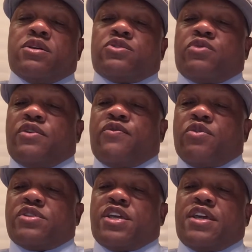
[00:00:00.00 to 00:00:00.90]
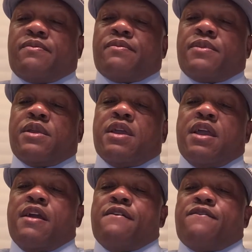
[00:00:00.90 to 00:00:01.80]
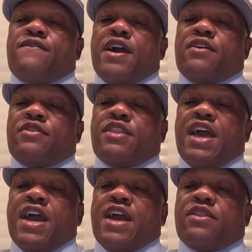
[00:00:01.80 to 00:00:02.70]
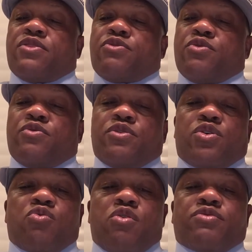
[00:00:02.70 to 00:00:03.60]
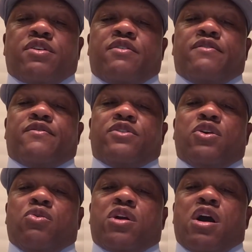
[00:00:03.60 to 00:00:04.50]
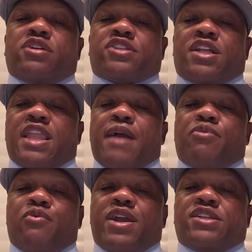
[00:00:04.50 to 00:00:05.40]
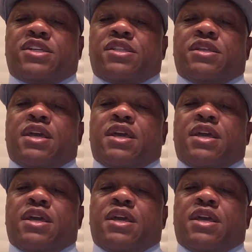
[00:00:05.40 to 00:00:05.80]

2014, found that through the growth of no-cost collaboration